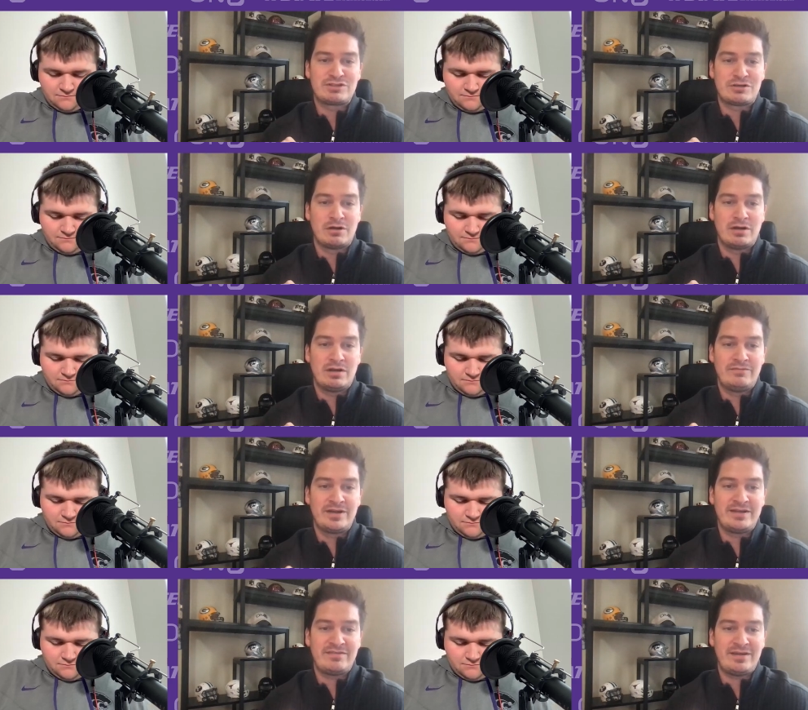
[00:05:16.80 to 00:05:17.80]
Speaker 1: start of
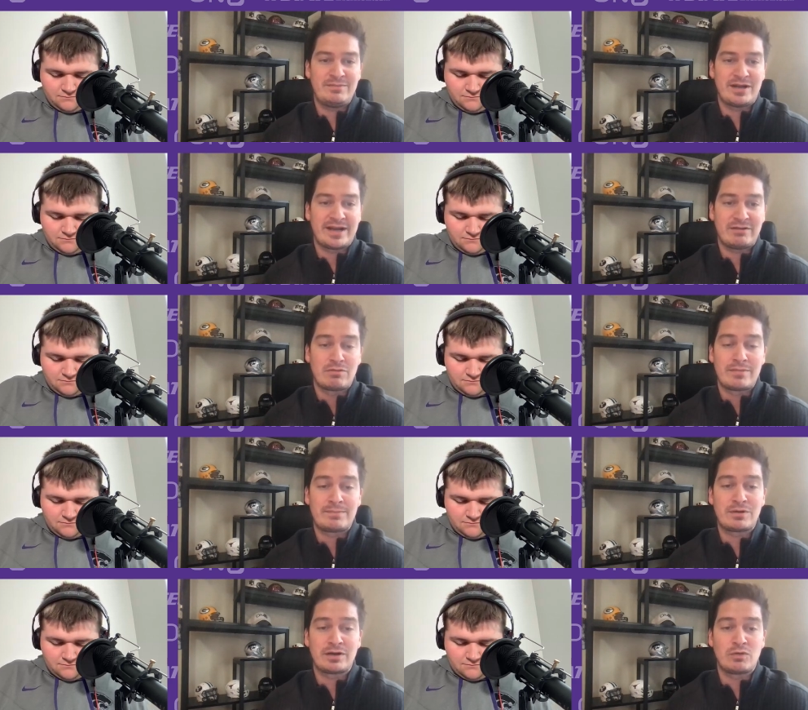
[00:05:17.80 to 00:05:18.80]
any team that I can
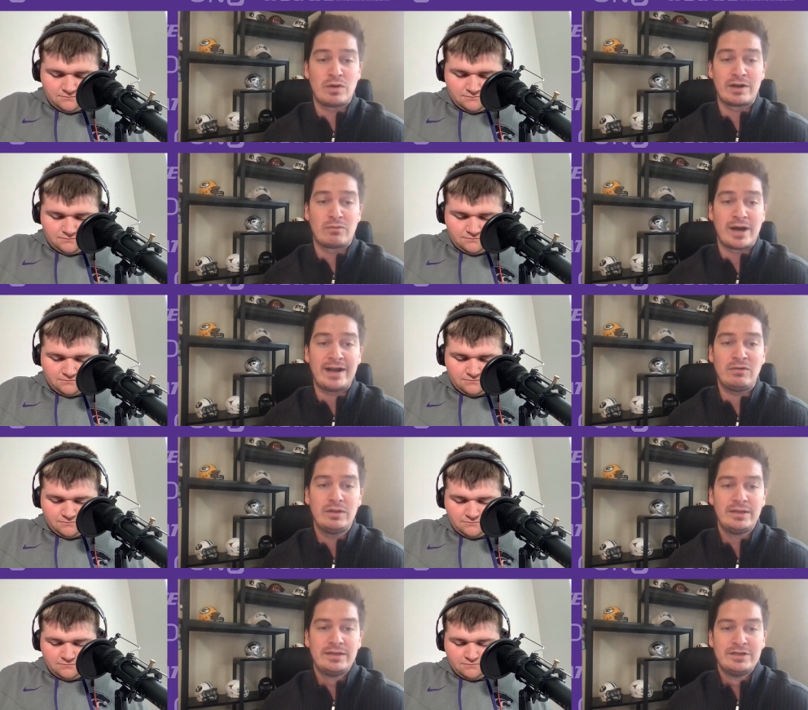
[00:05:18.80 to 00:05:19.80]
remember in quite a
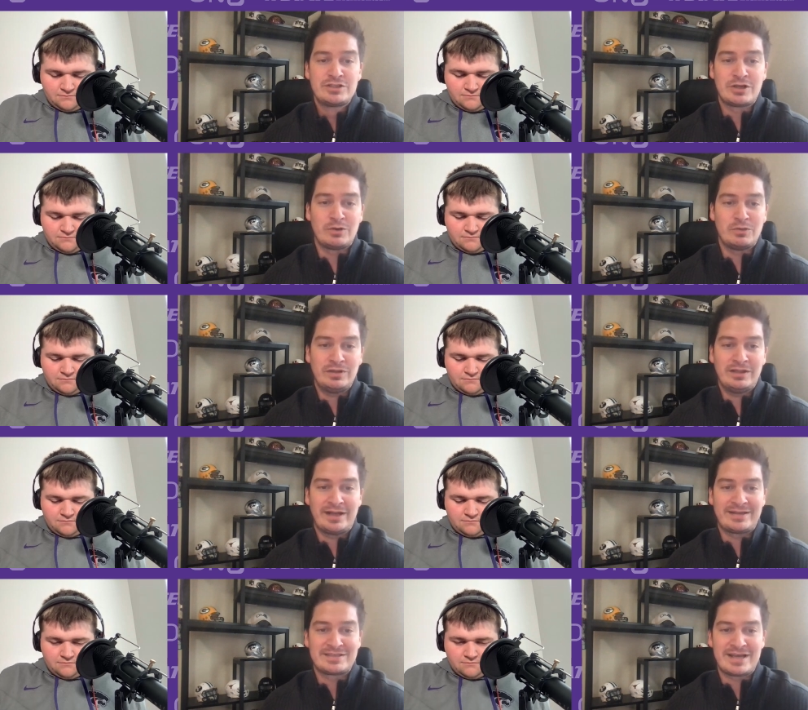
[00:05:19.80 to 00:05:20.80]
while. So,
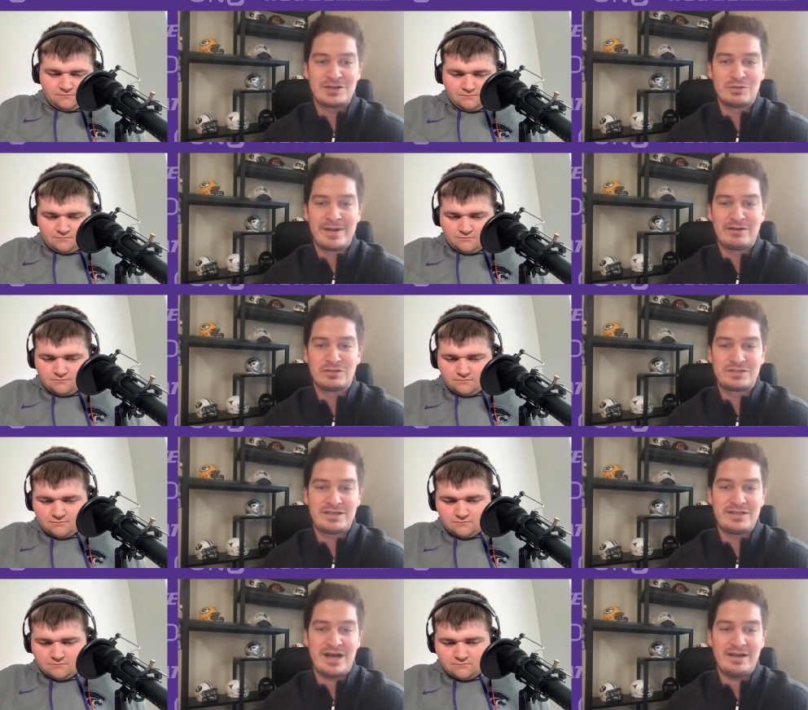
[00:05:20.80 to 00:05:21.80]
like, the schedule makers
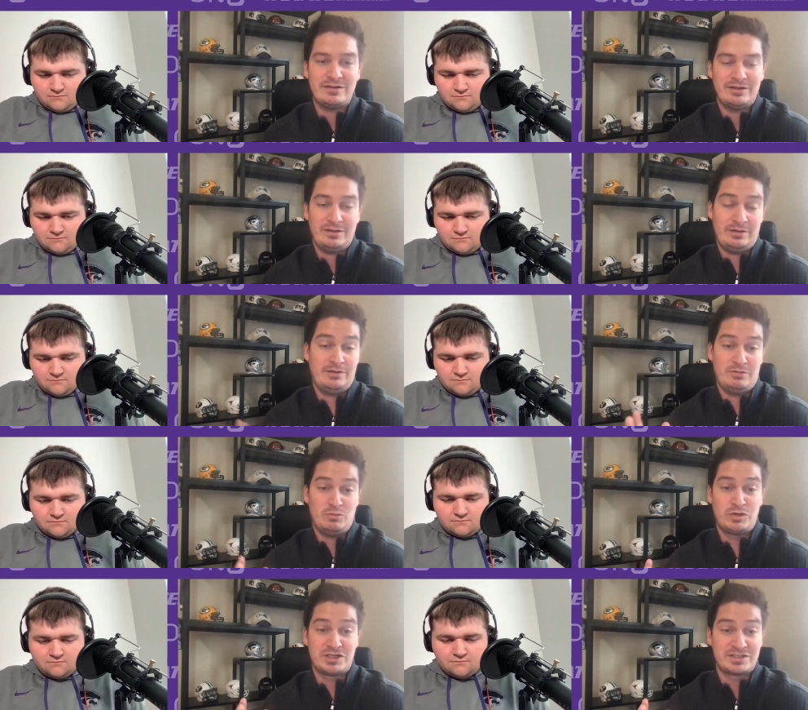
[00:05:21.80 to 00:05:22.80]
did not, and
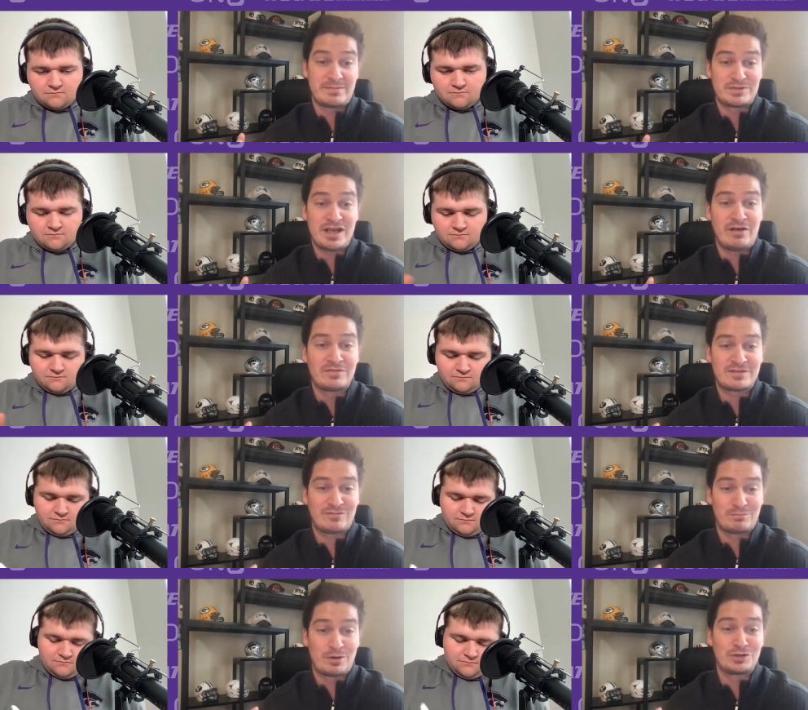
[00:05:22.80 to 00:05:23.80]
which is themselves
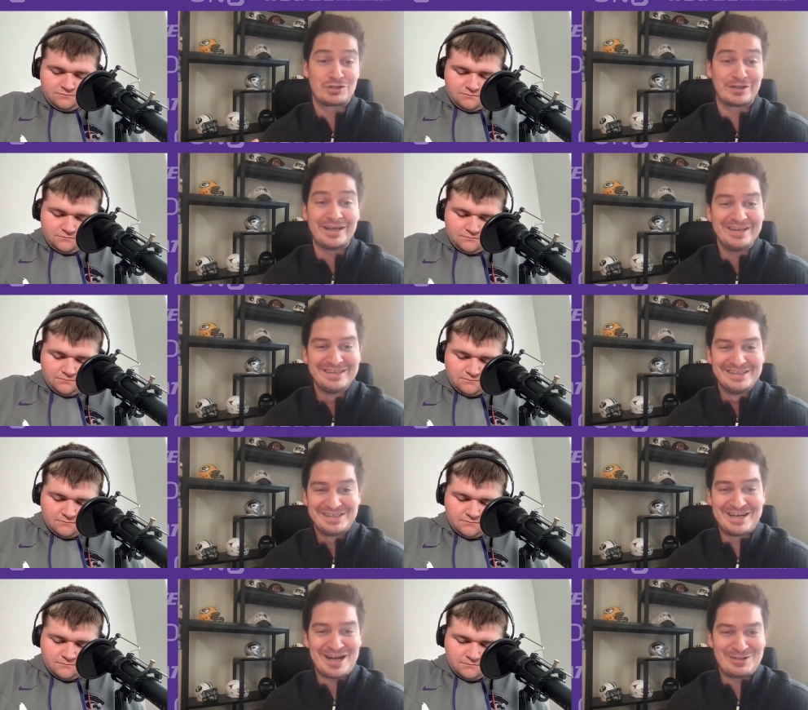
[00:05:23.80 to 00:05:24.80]
partially,
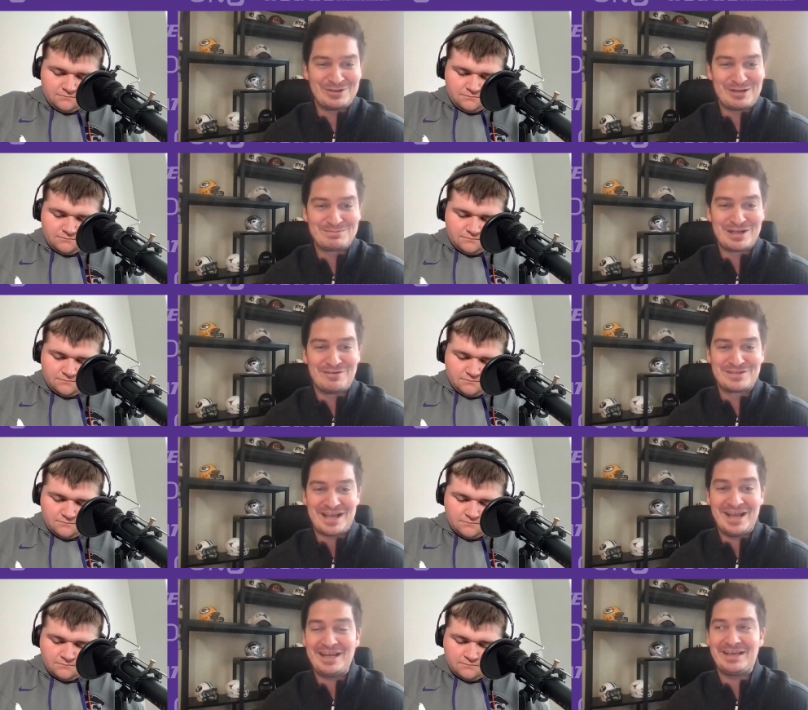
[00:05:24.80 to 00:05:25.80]
did not do themselves
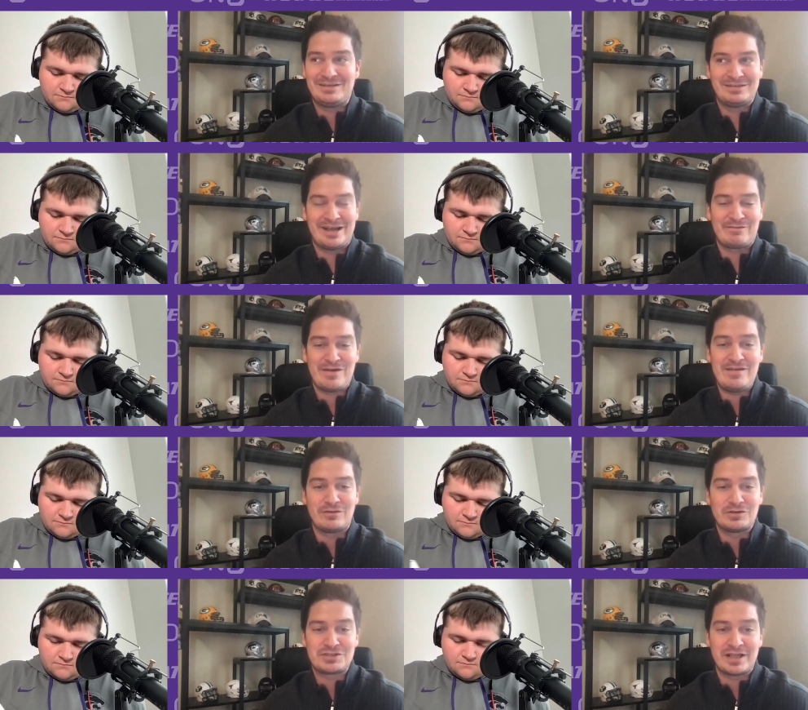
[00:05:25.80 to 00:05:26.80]
any like
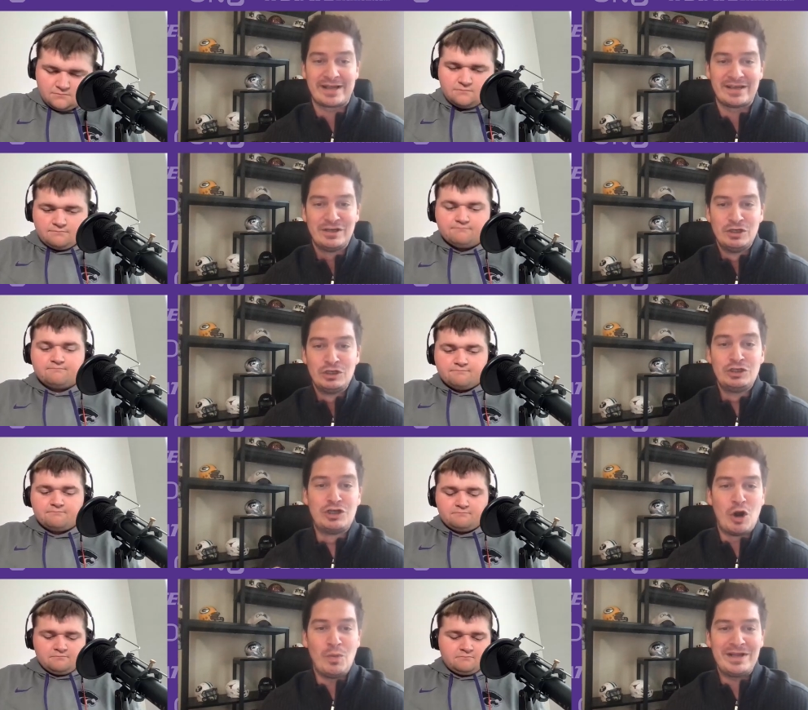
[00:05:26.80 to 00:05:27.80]
favors. Like,
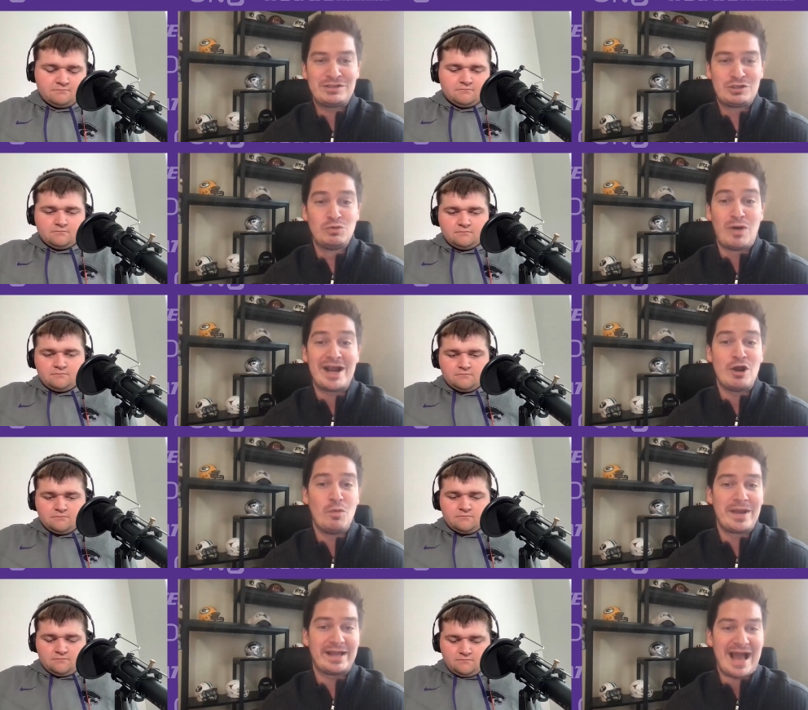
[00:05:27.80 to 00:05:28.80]
going to
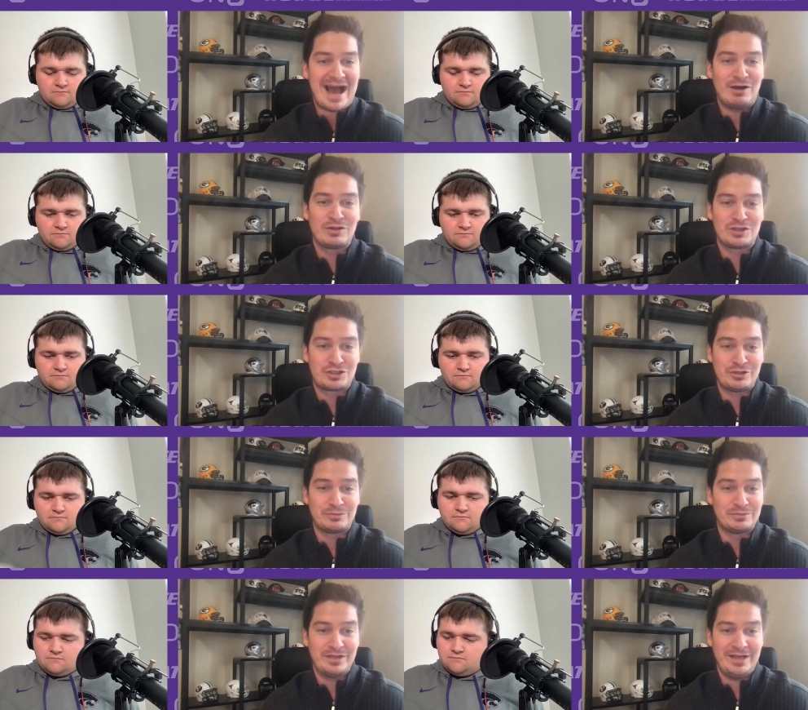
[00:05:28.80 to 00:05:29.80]
Wyoming out of the
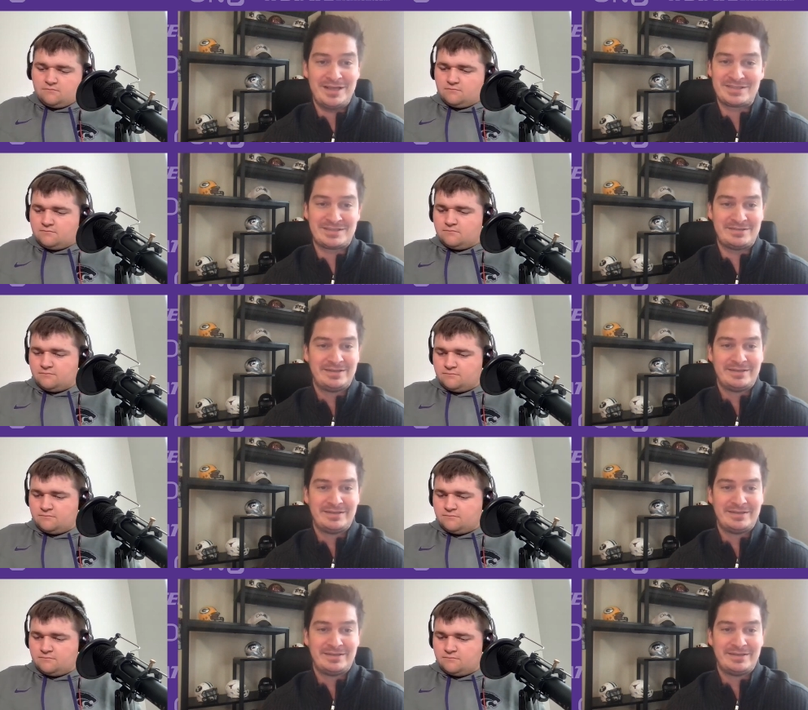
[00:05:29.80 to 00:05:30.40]
chute is